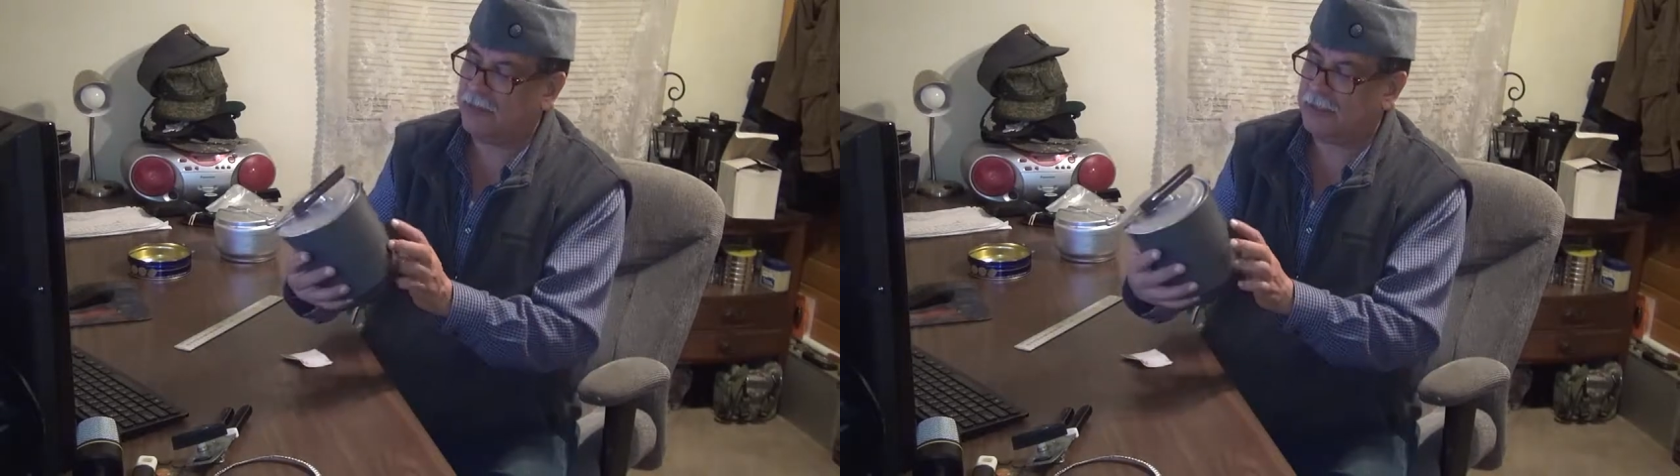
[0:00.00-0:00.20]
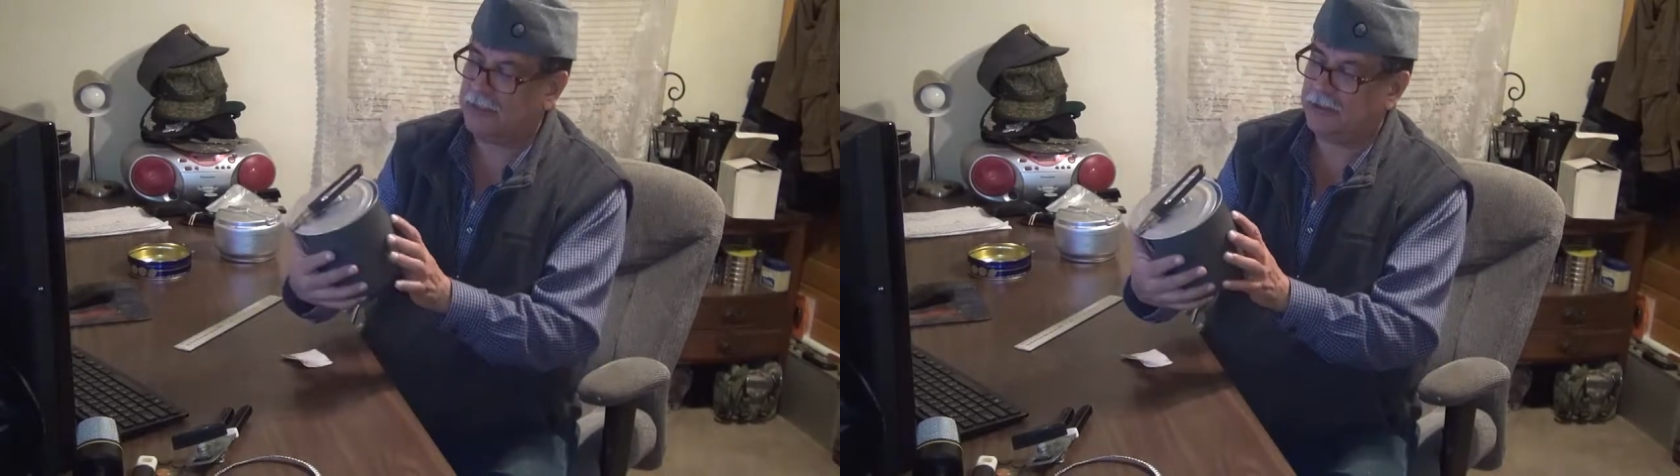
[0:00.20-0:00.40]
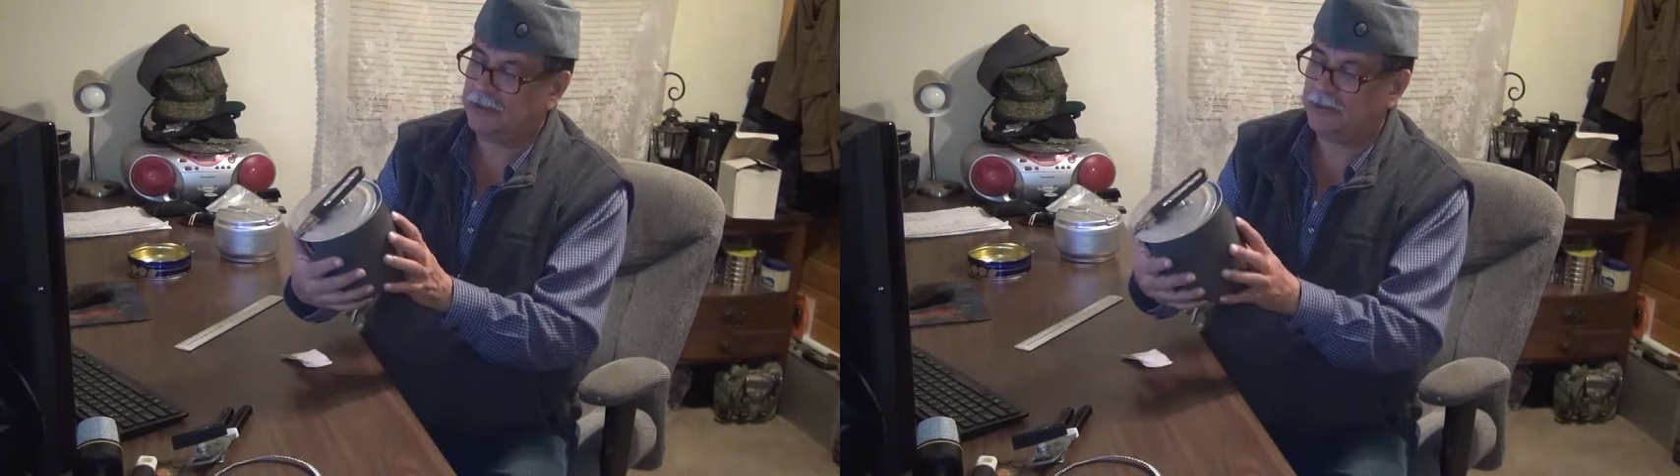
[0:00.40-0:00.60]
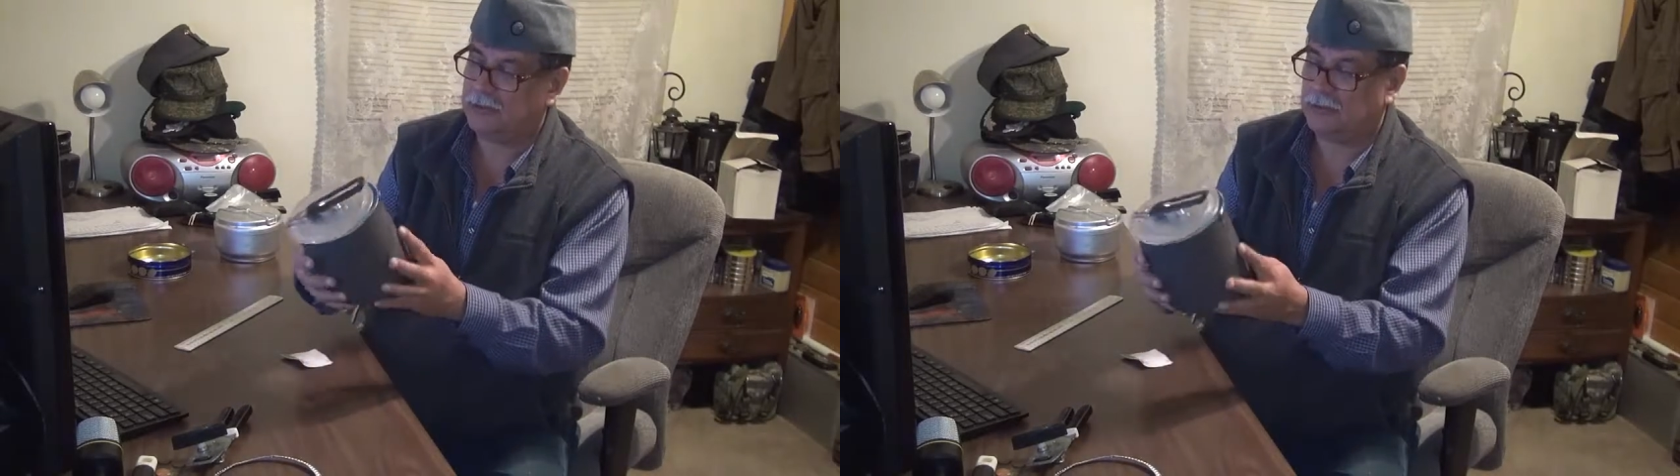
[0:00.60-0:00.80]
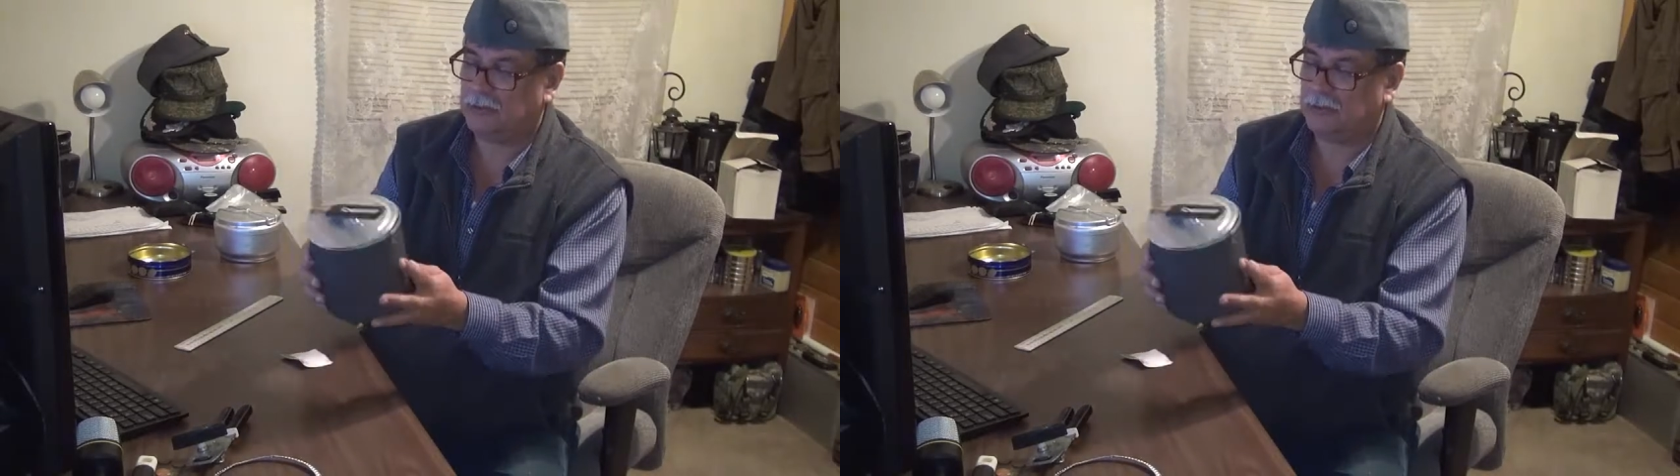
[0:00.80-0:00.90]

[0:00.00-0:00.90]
uh, liters